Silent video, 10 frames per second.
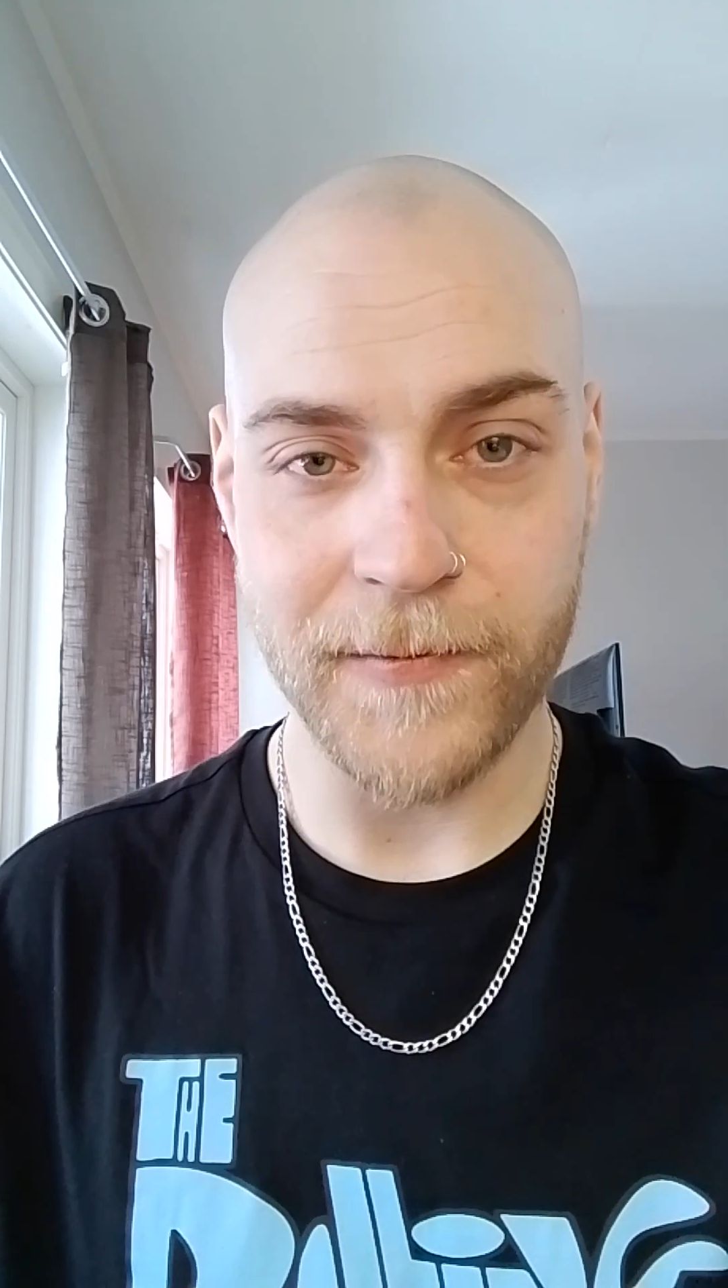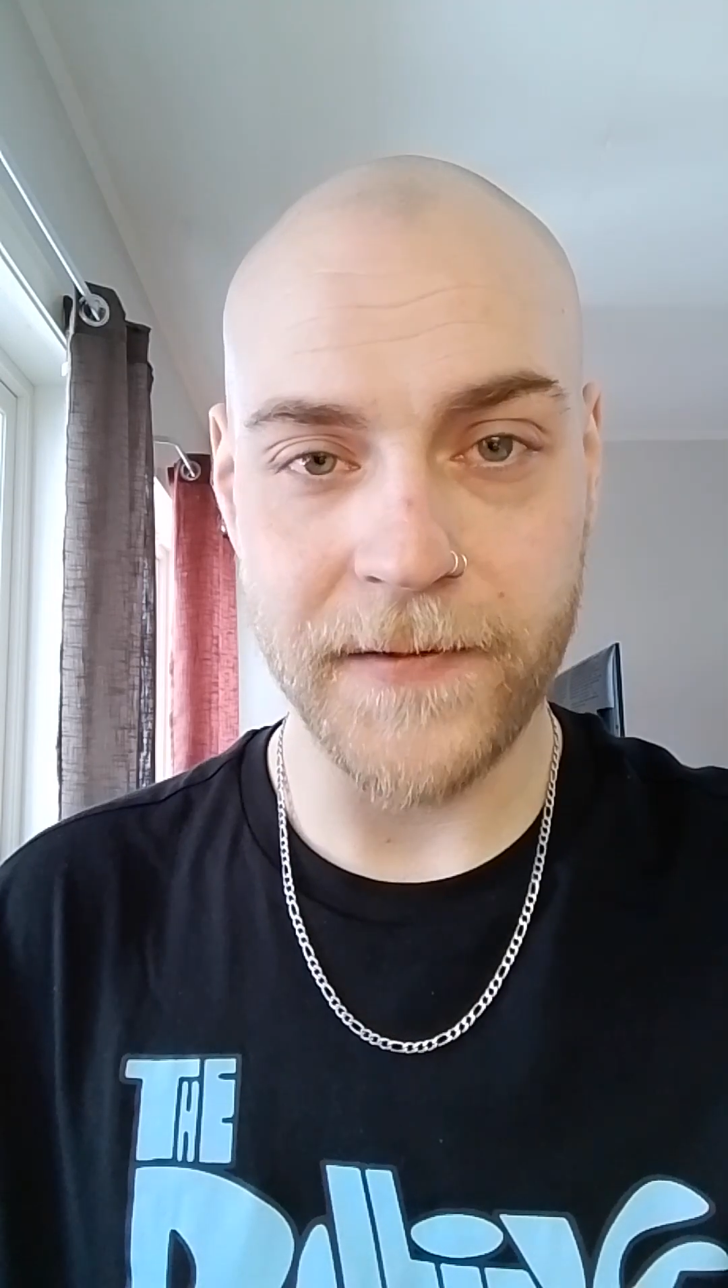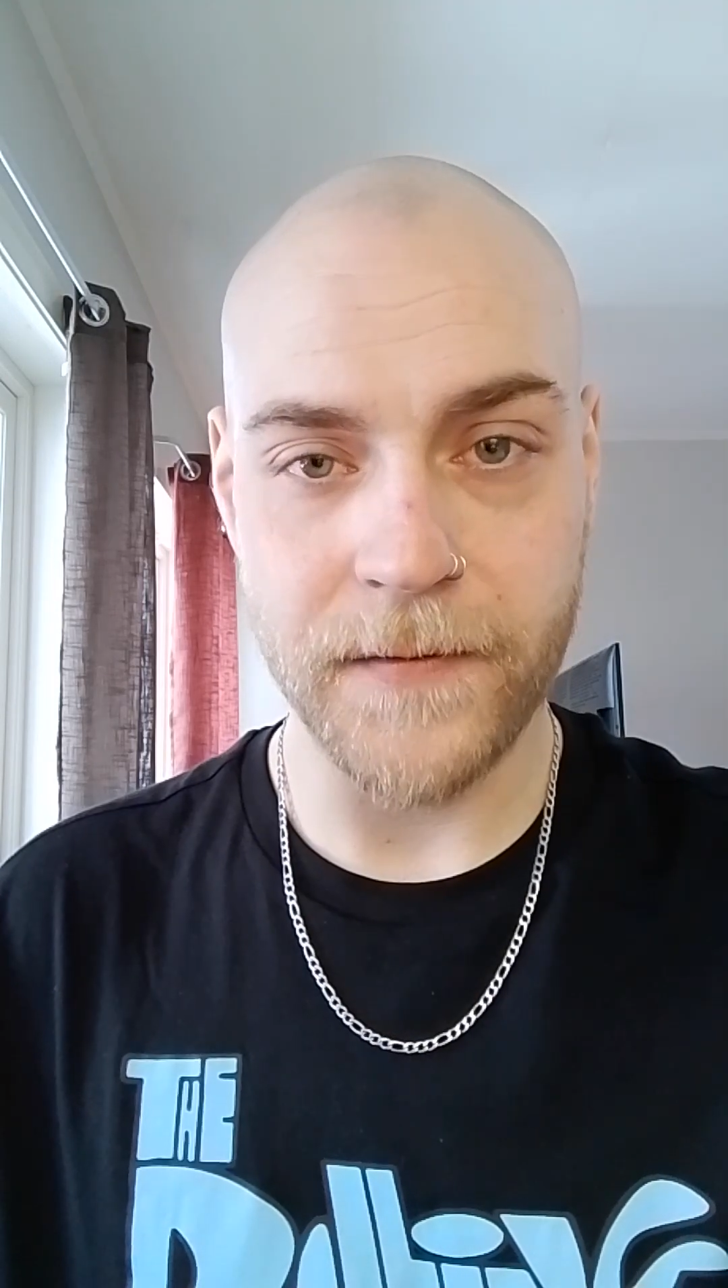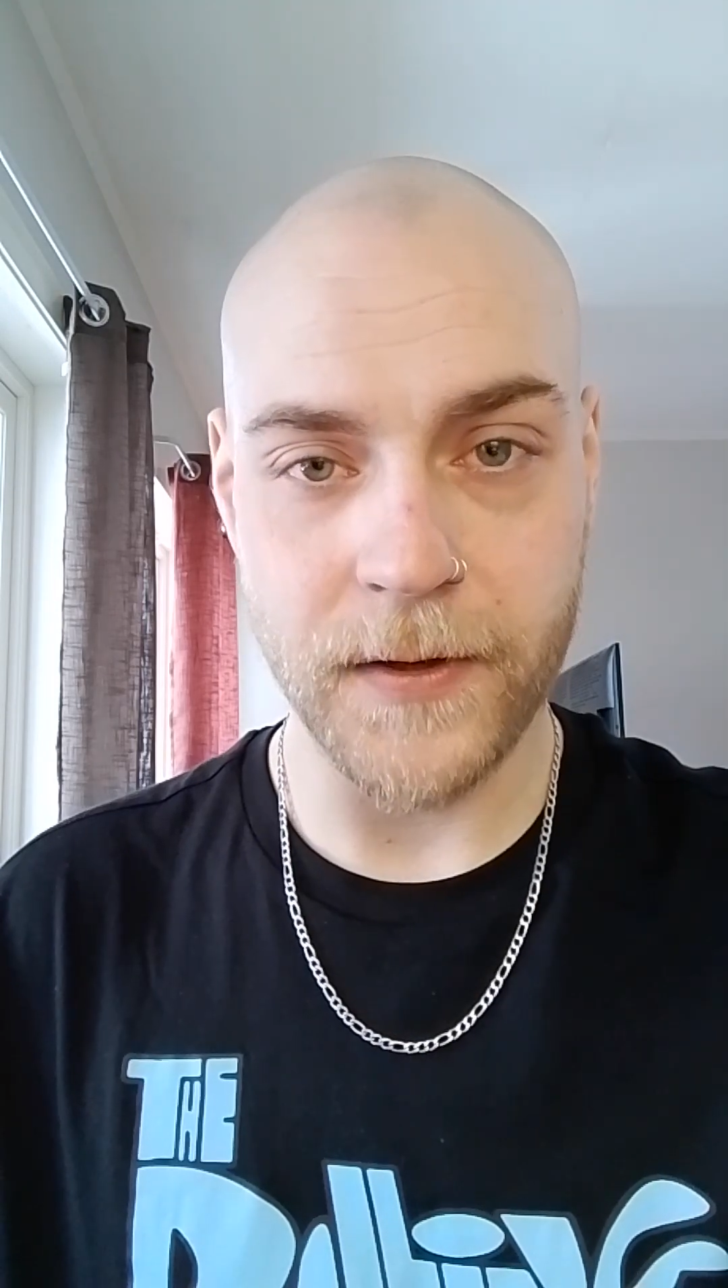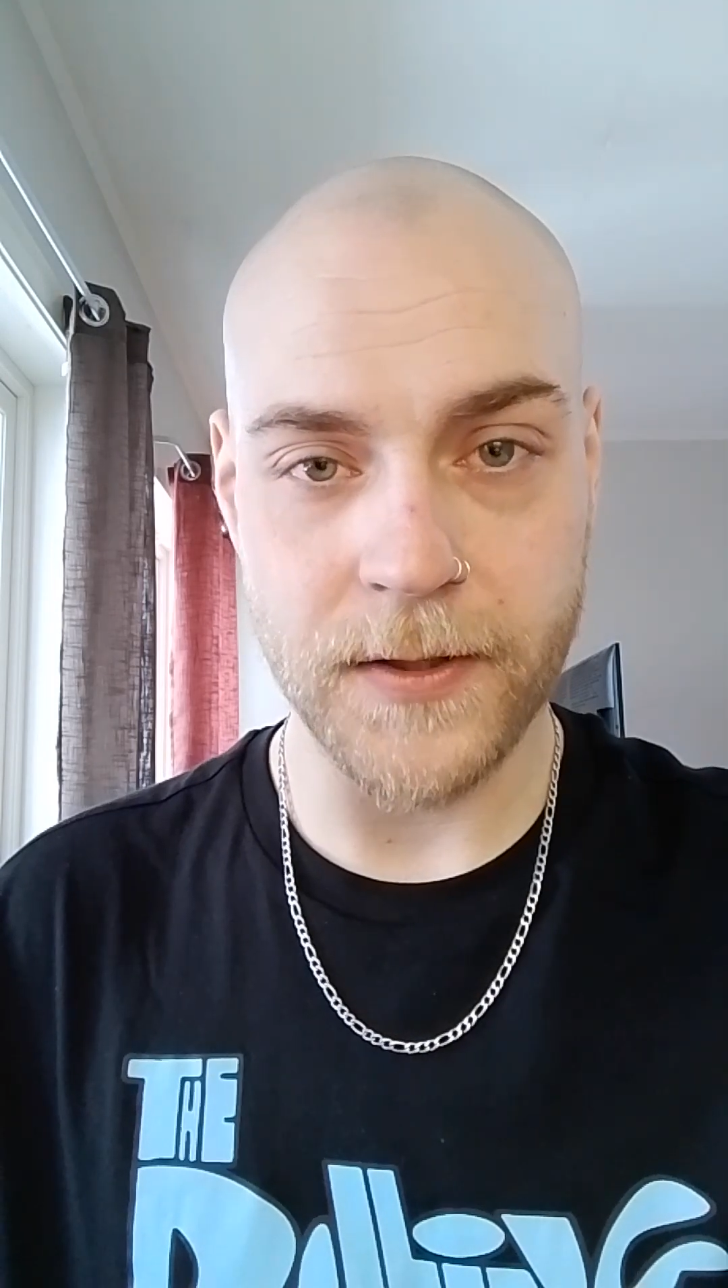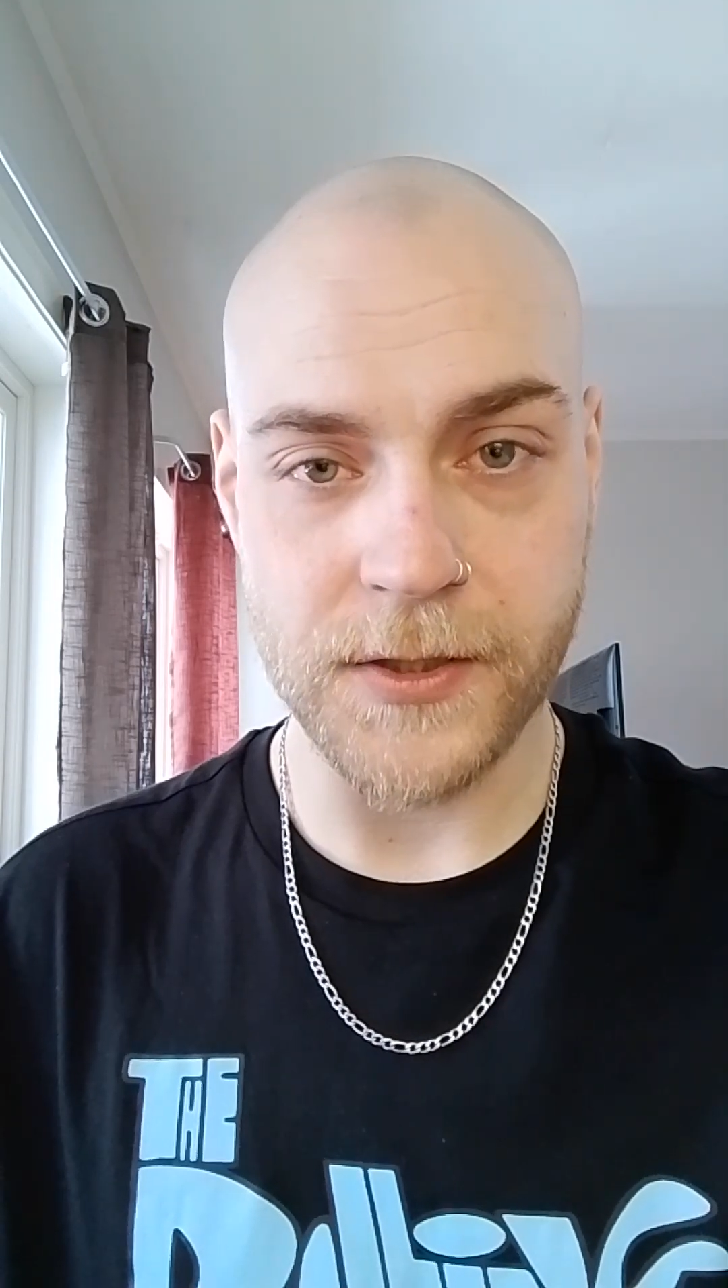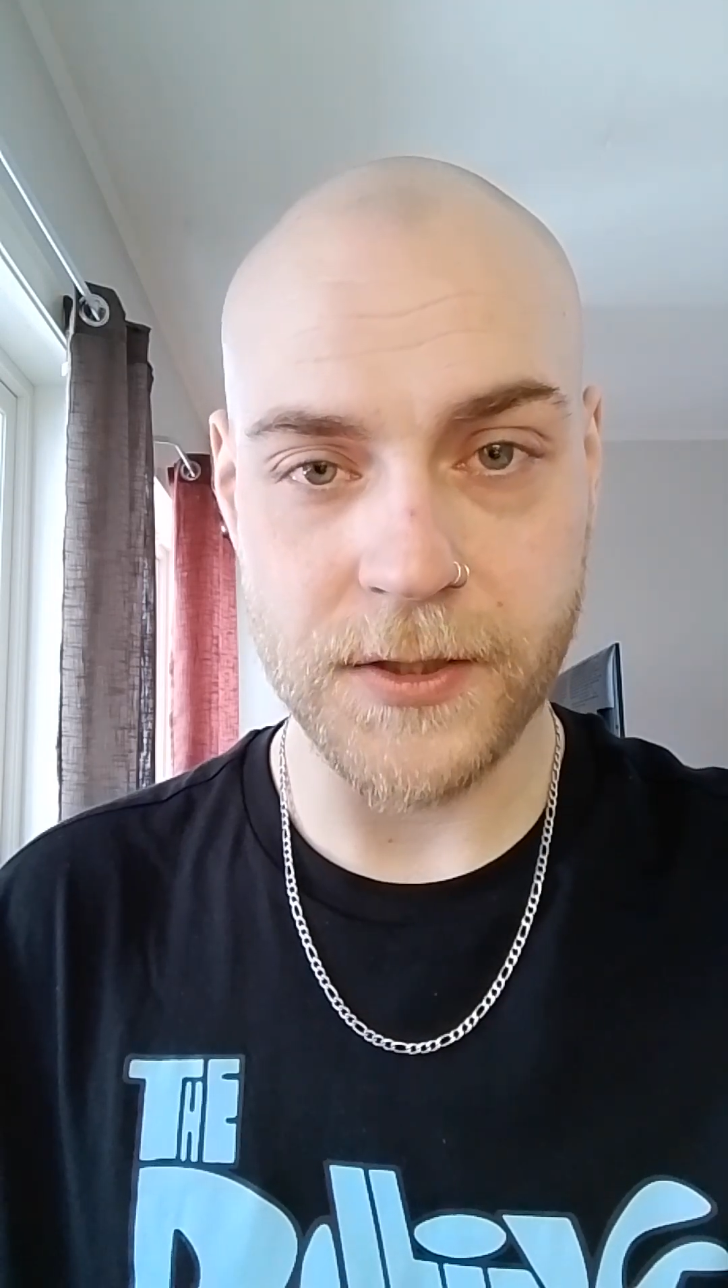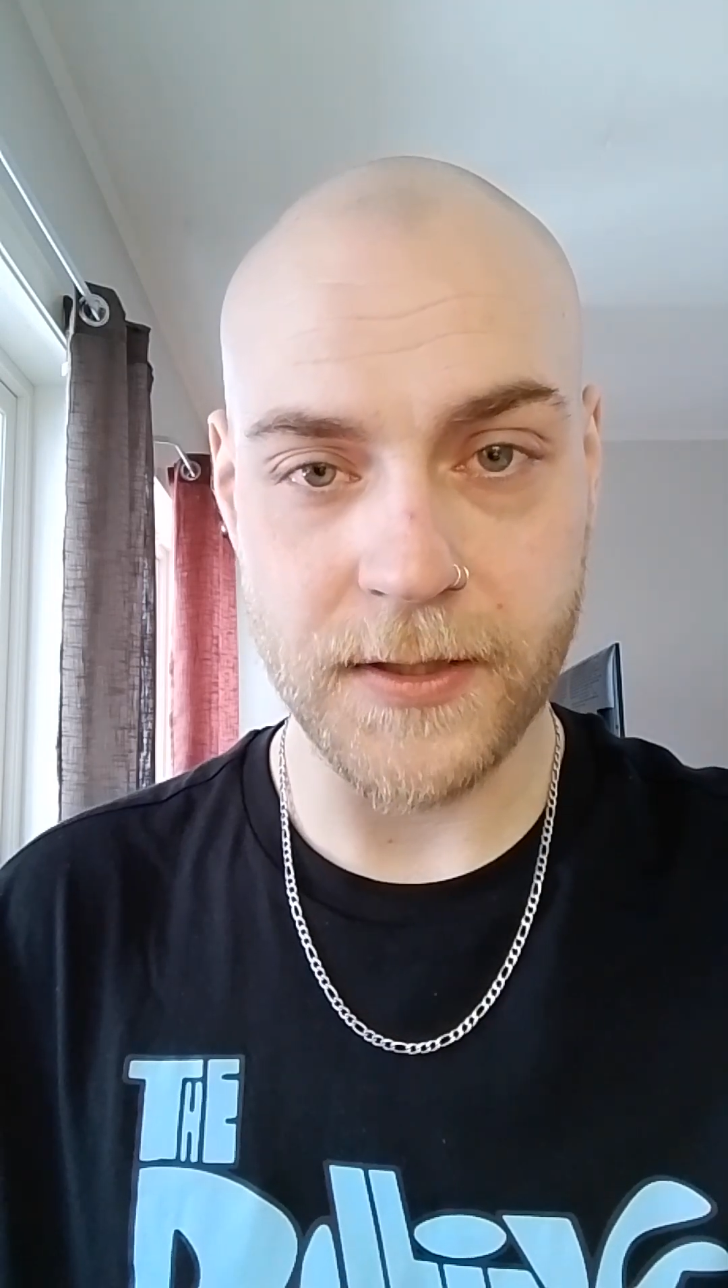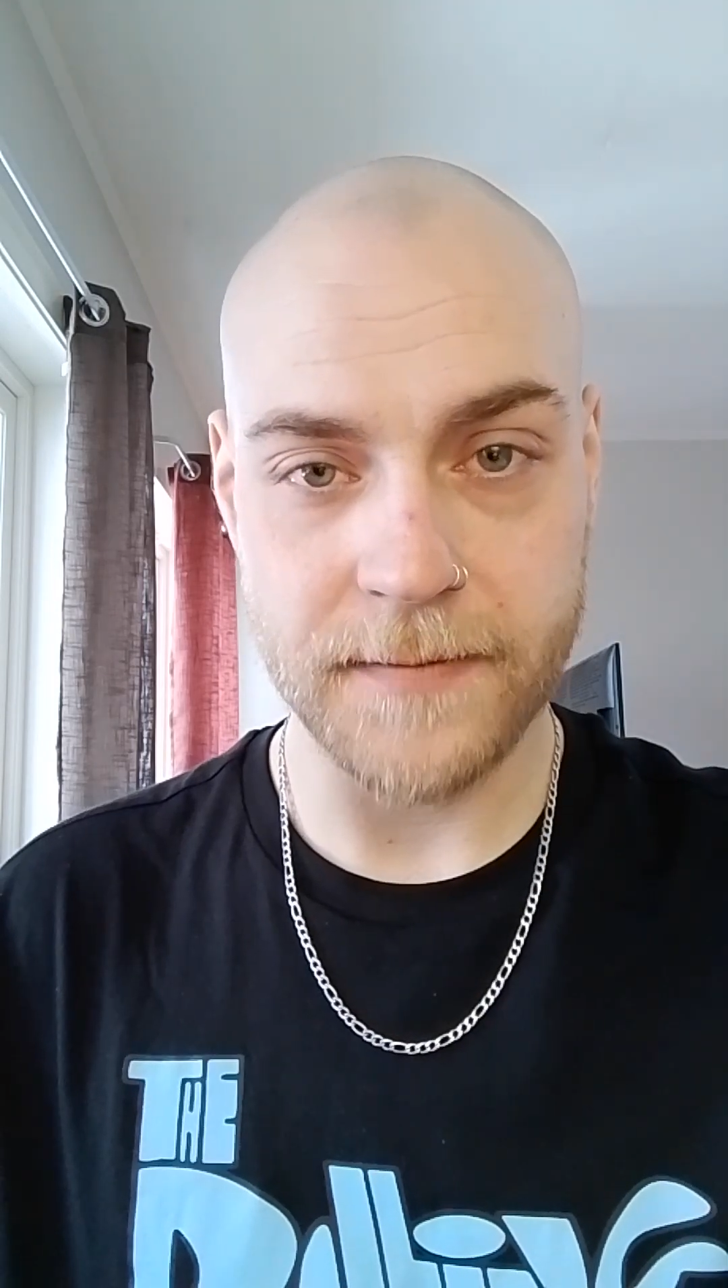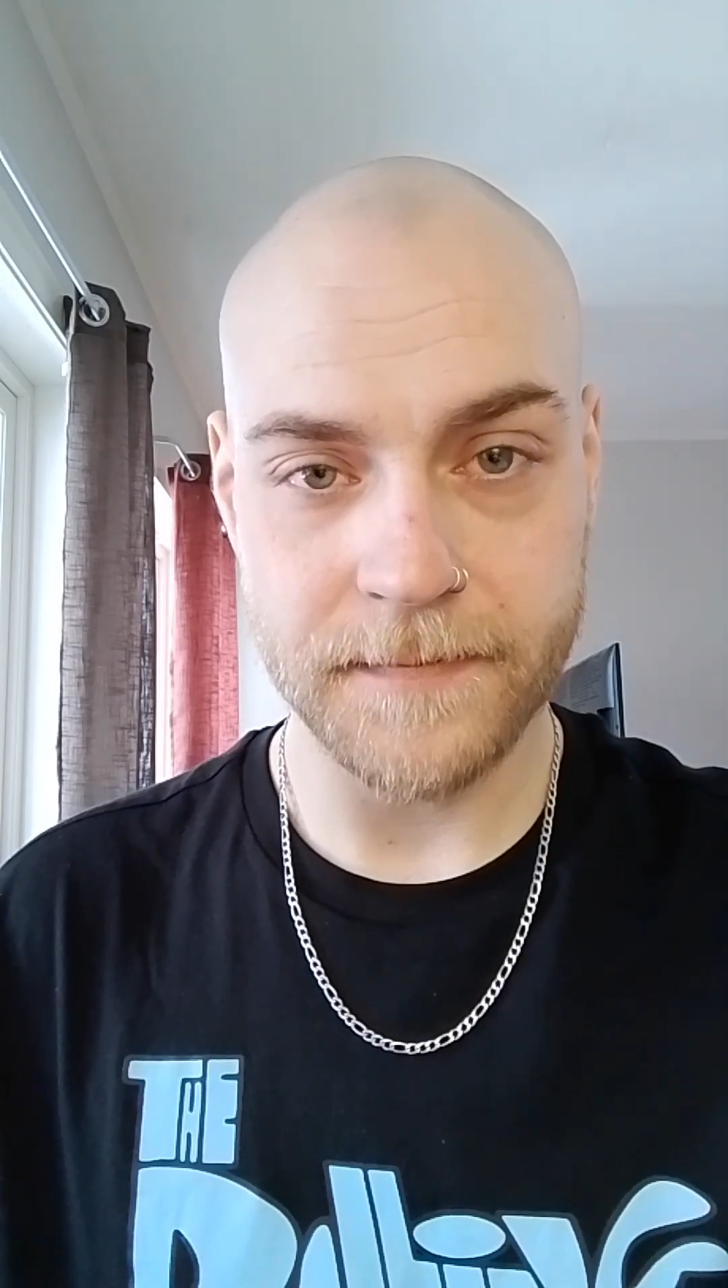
with thorns